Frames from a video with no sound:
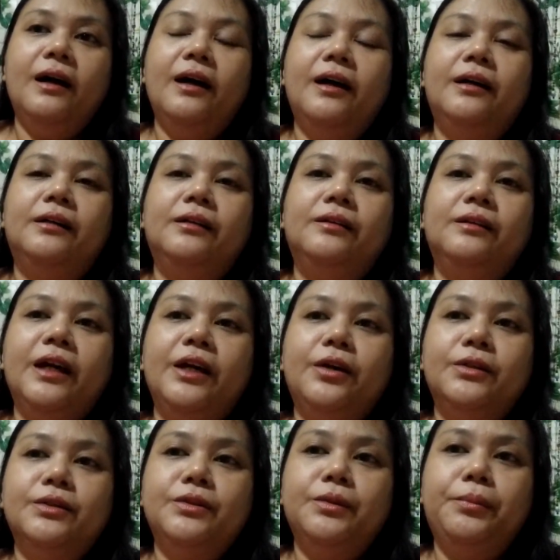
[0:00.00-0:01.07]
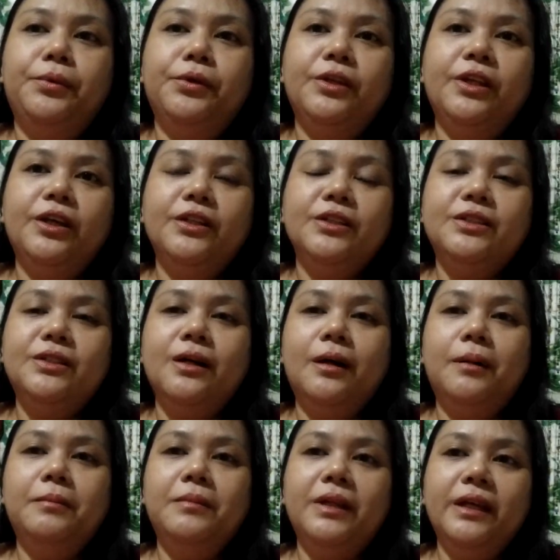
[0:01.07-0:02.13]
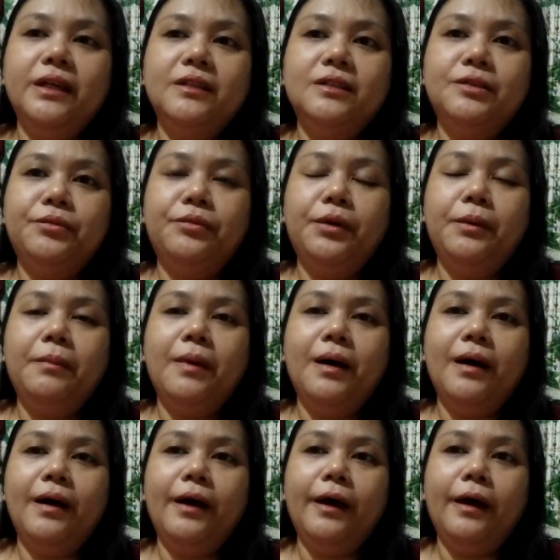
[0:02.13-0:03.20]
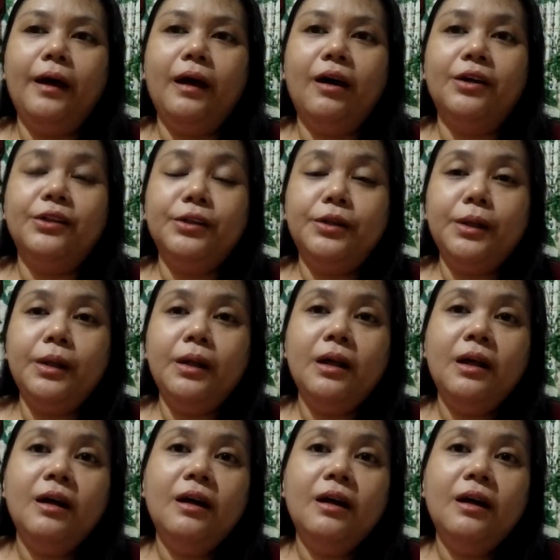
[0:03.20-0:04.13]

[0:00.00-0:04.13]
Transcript: and I also put there some links for my other